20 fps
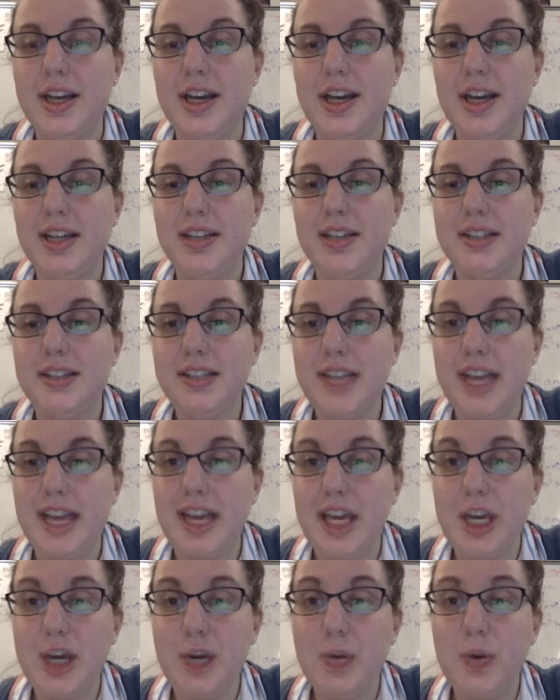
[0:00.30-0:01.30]

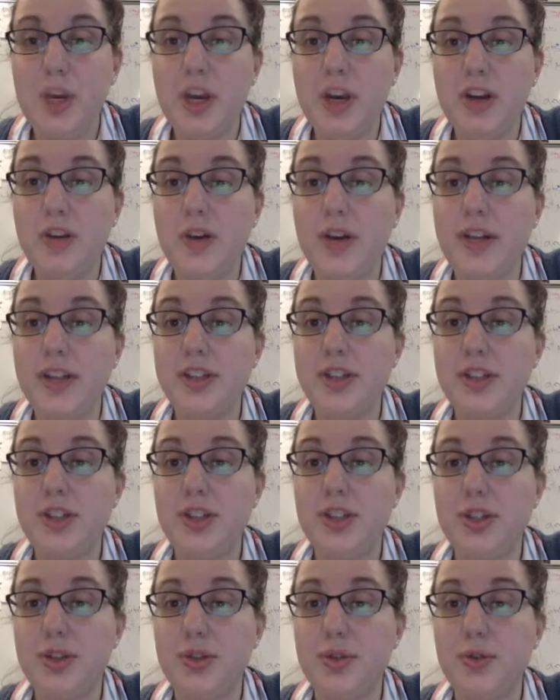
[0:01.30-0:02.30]
Today we are going
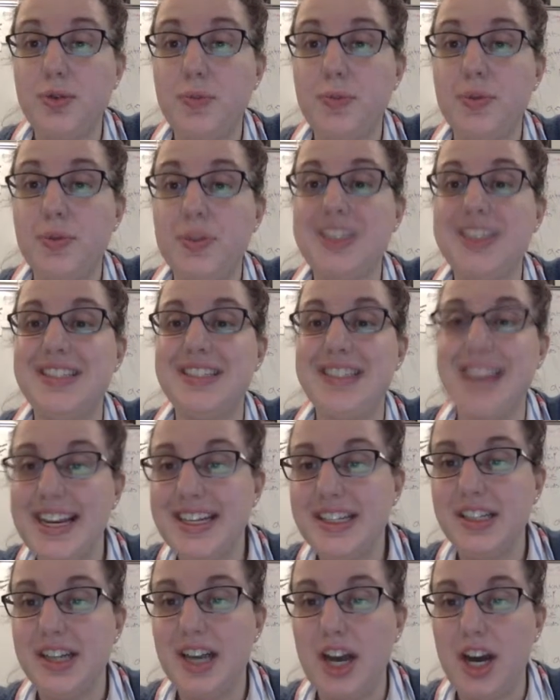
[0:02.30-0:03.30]
to
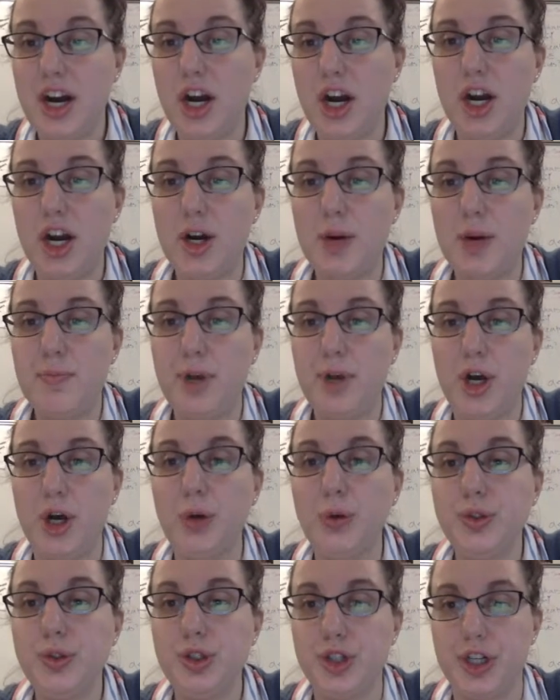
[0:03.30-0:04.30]
present our
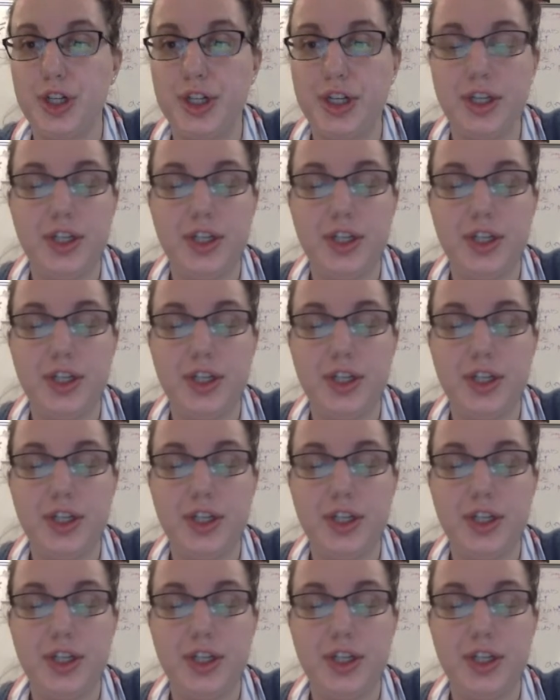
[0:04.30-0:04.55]
poster.